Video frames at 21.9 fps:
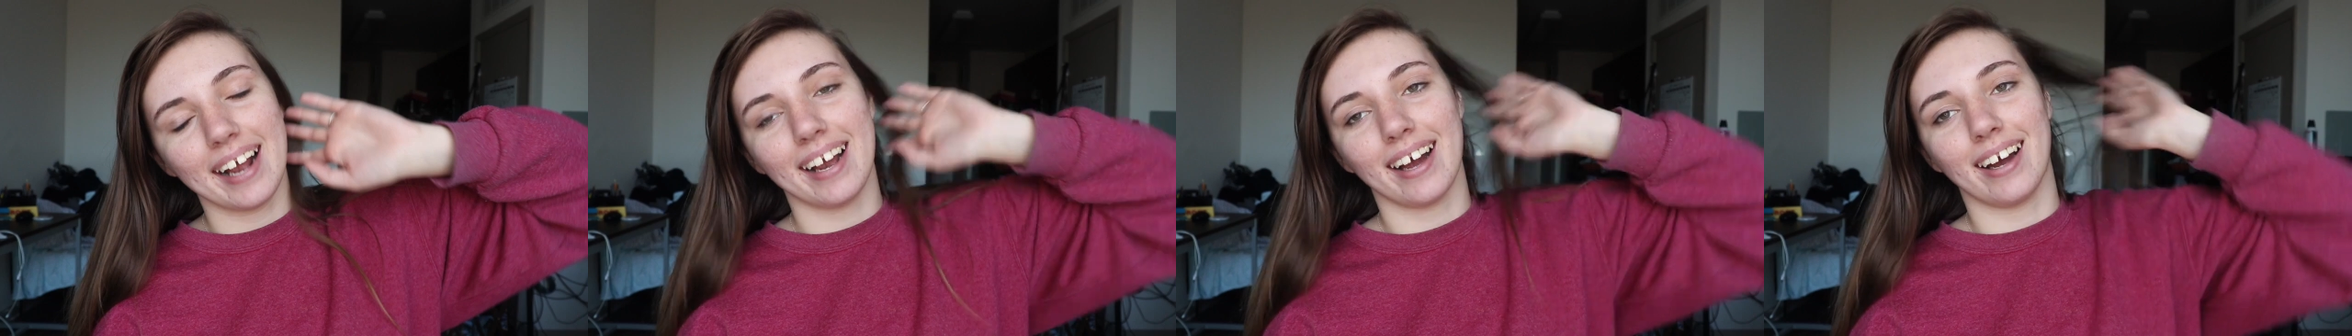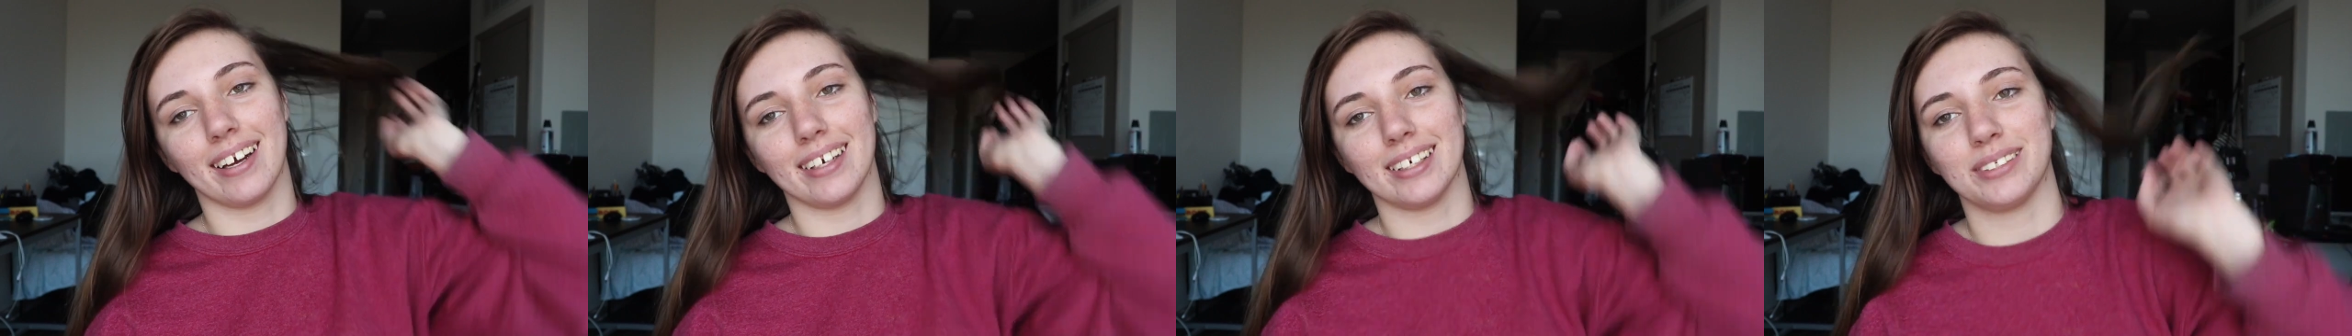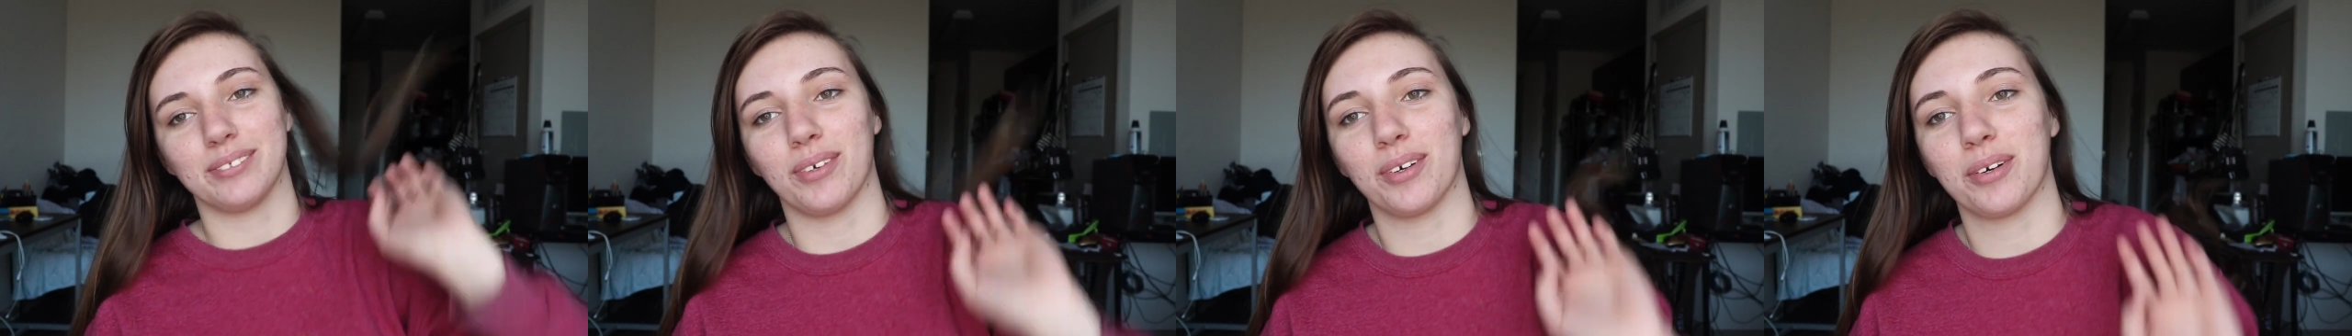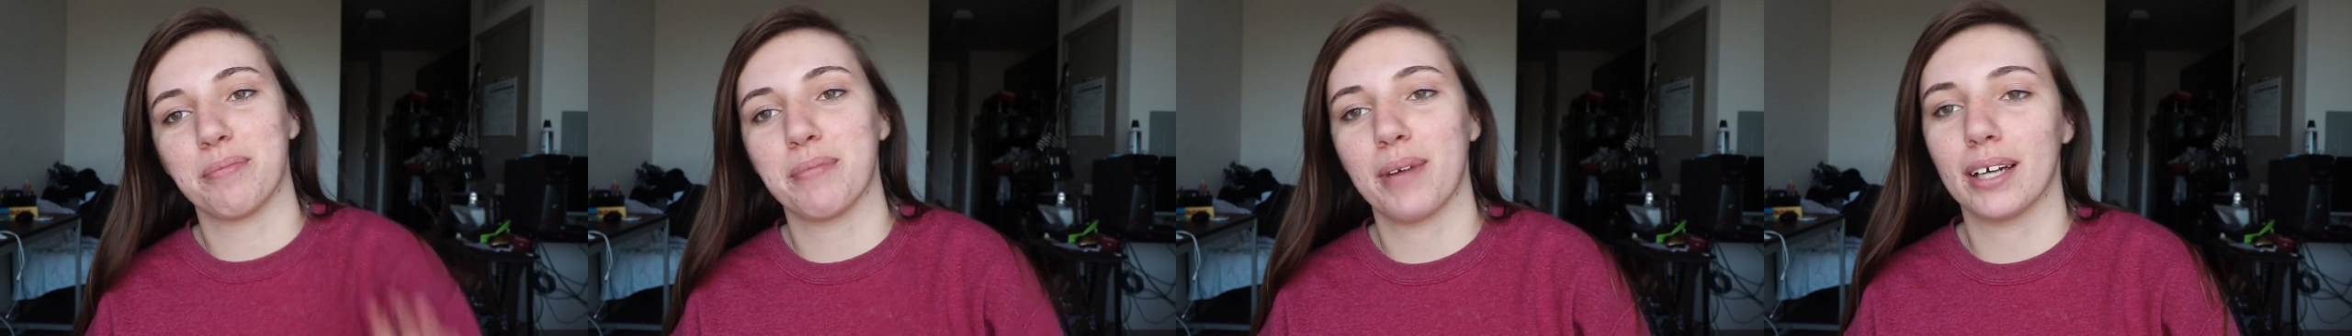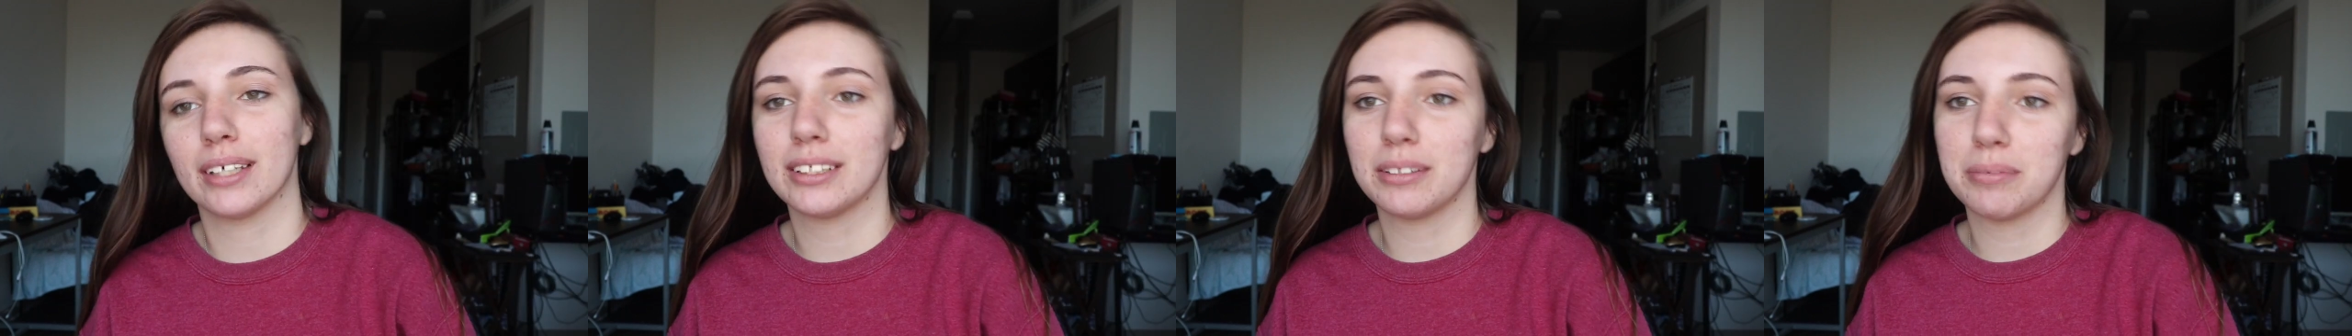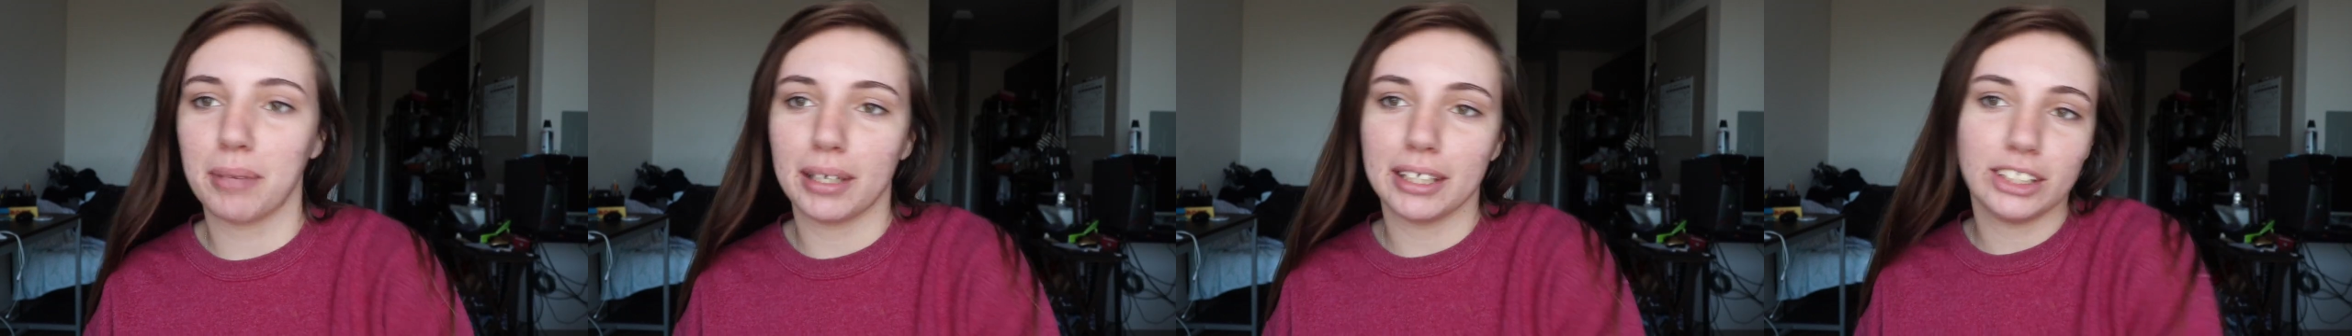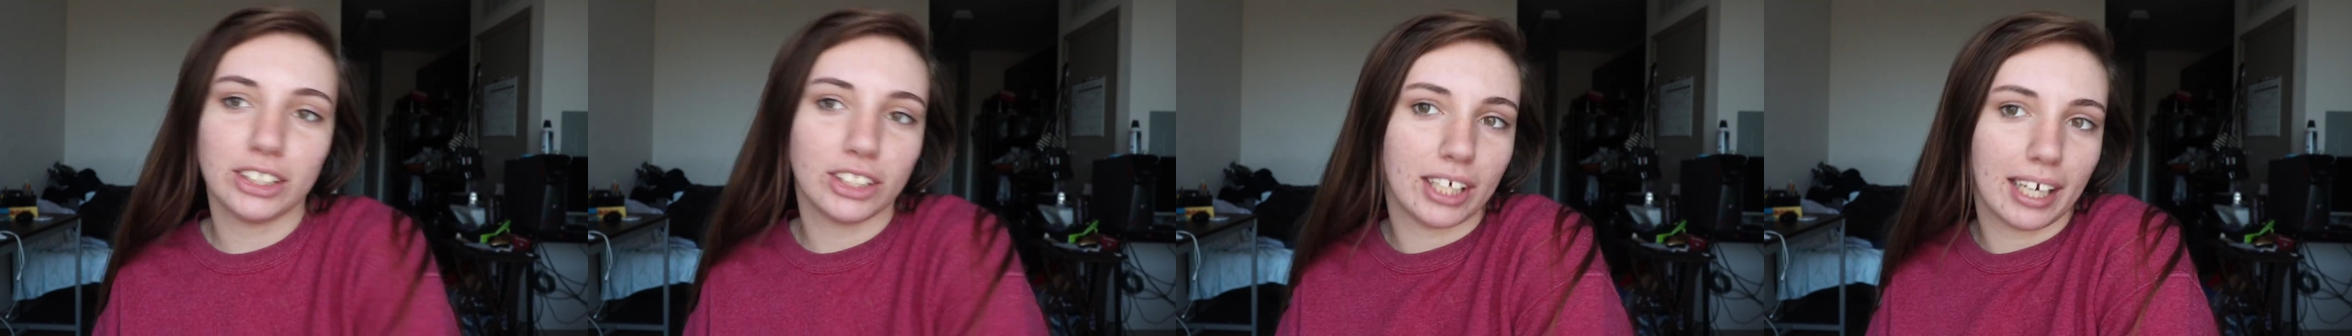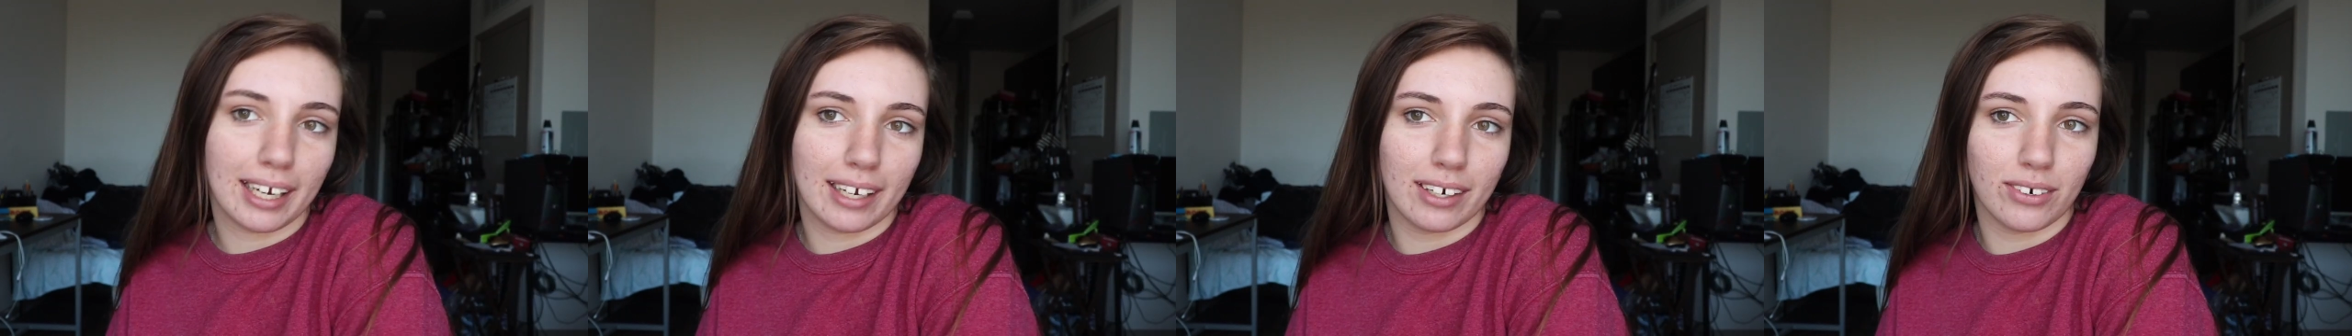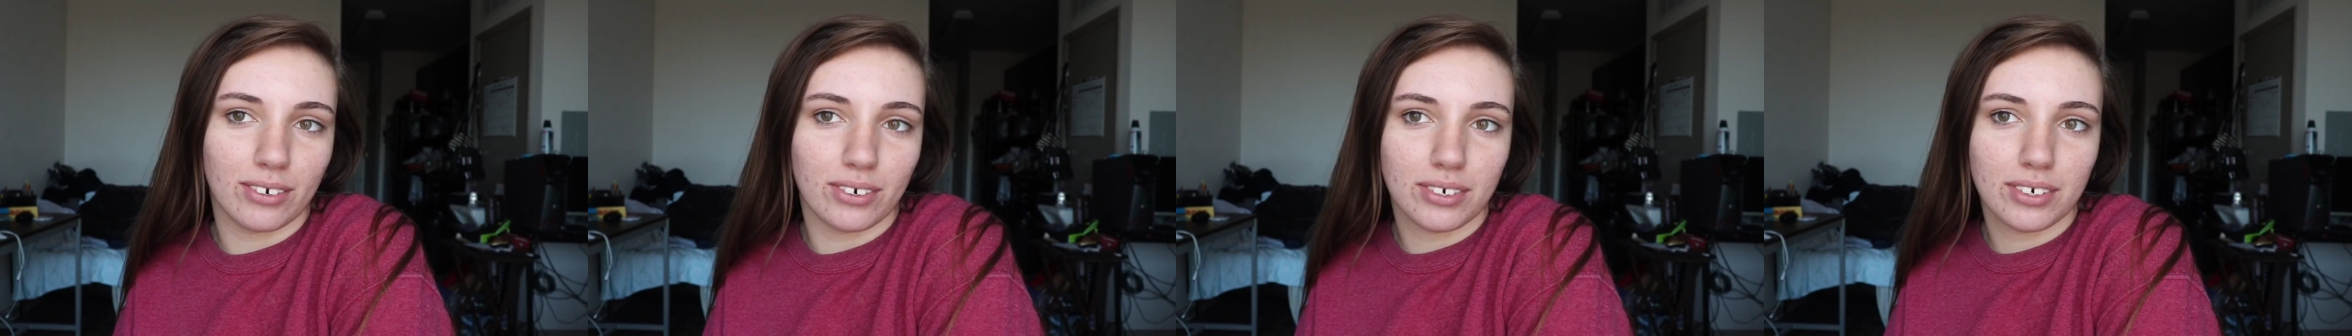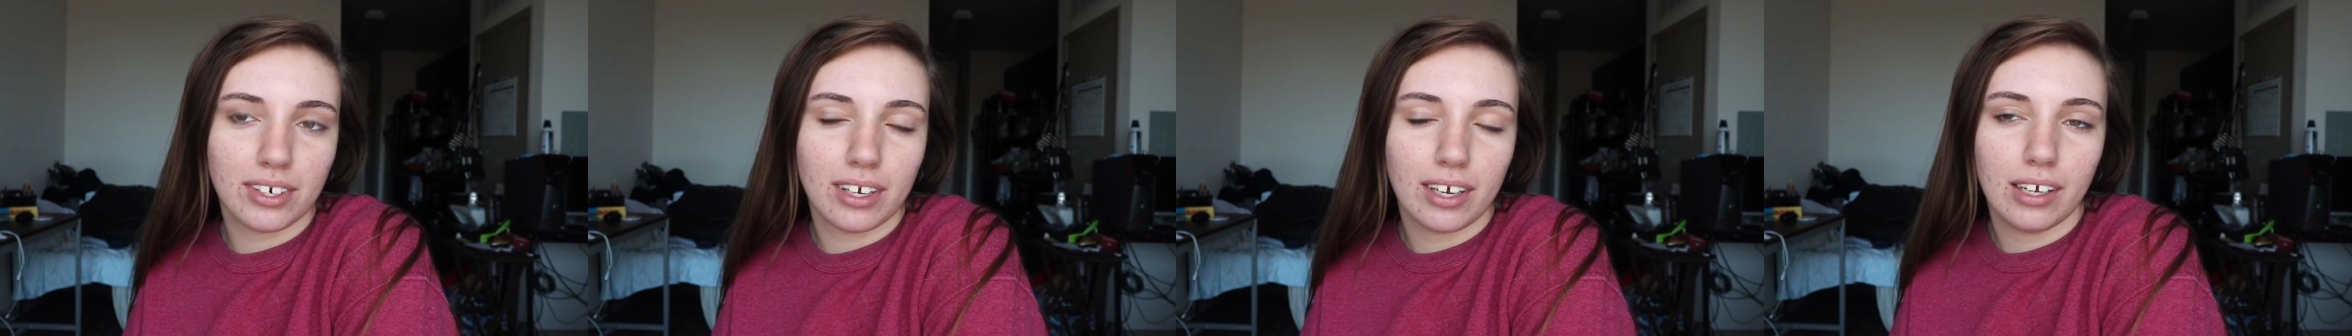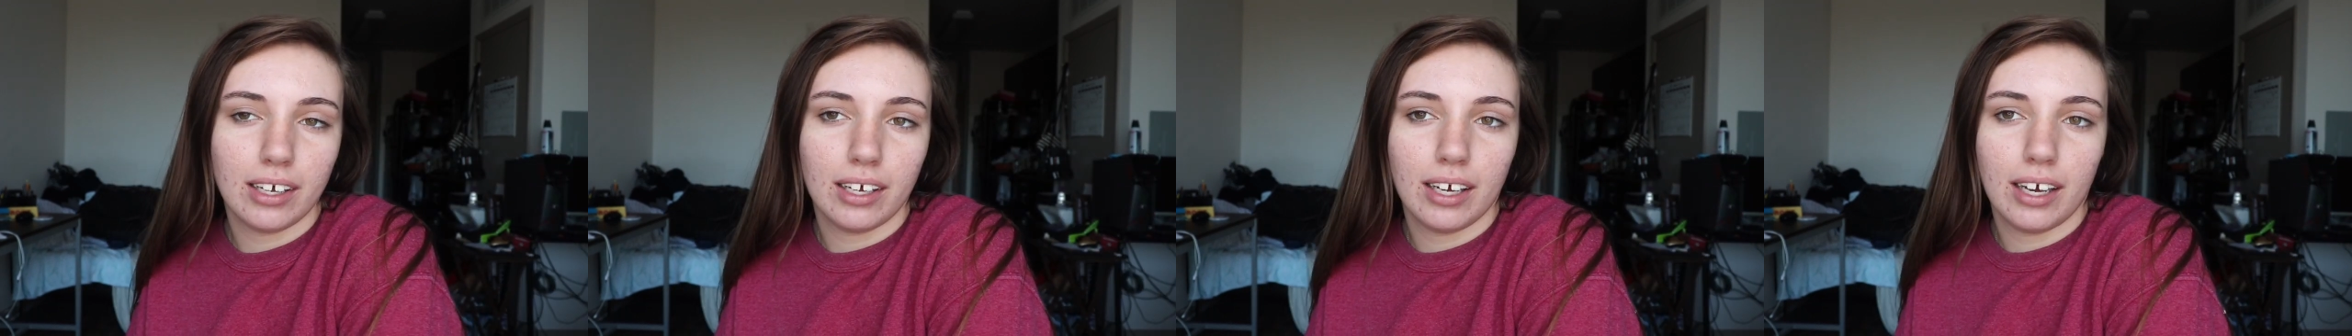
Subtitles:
Hey guys, welcome back to my channel.